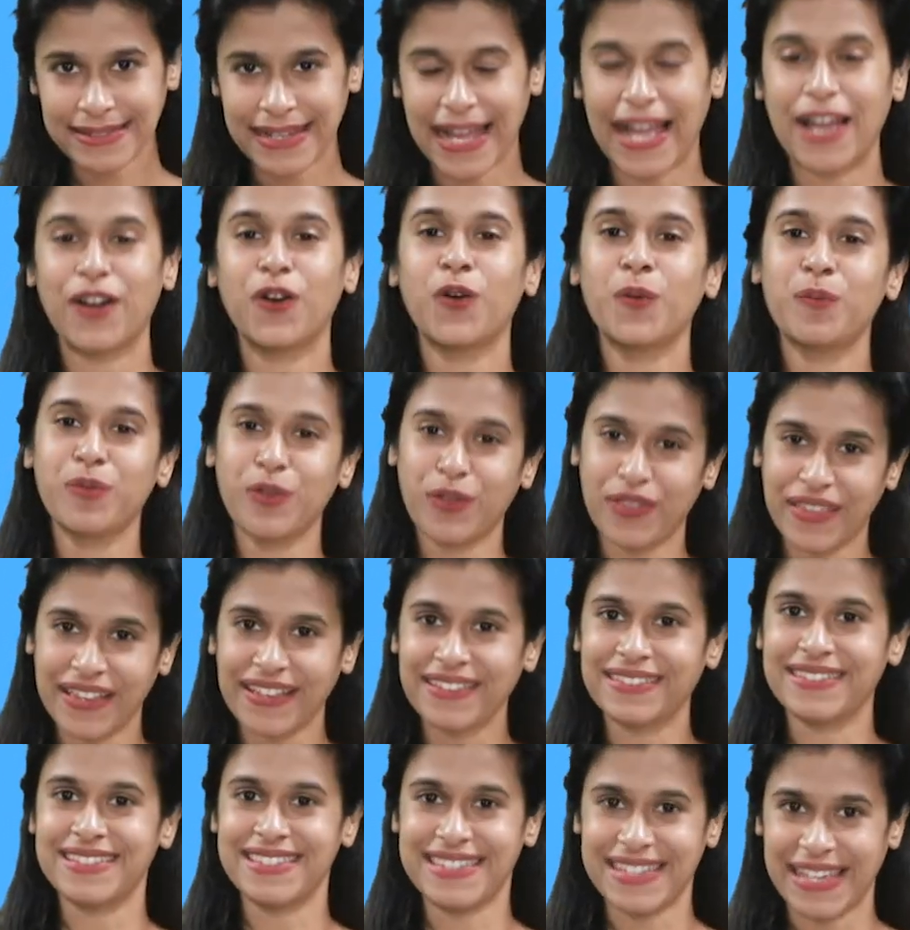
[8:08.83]
I hope you
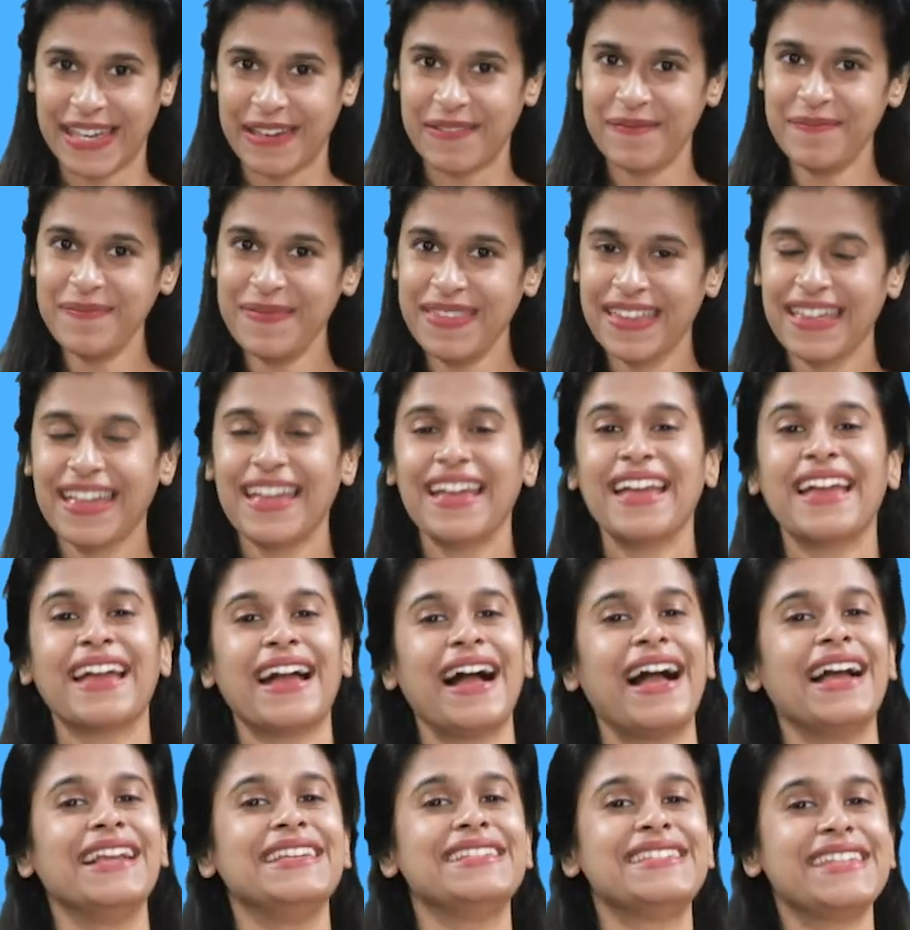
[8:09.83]
think the same.
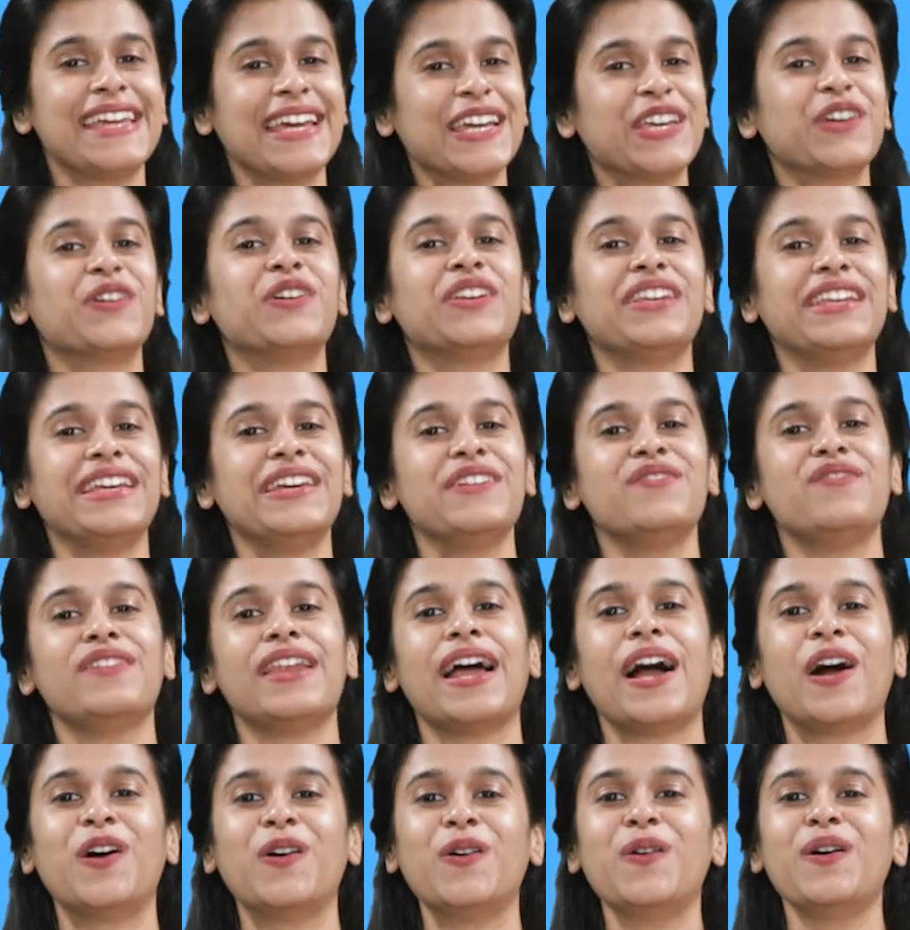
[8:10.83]
I'll take your leave
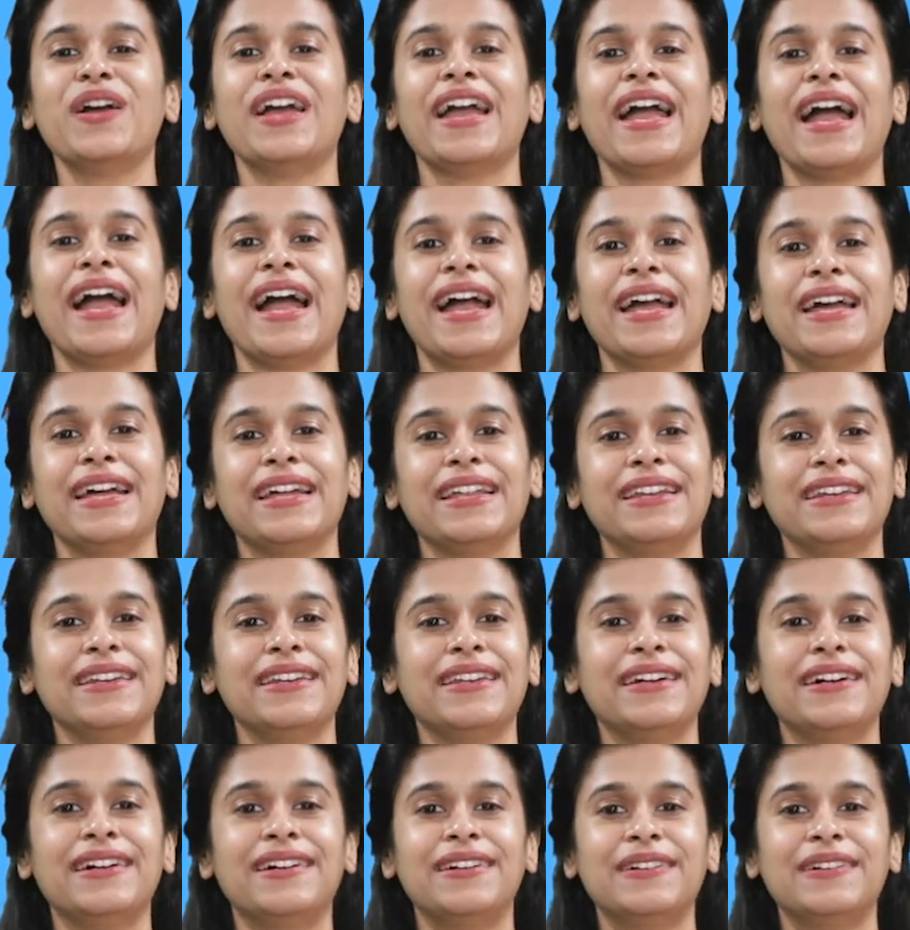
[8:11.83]
now, and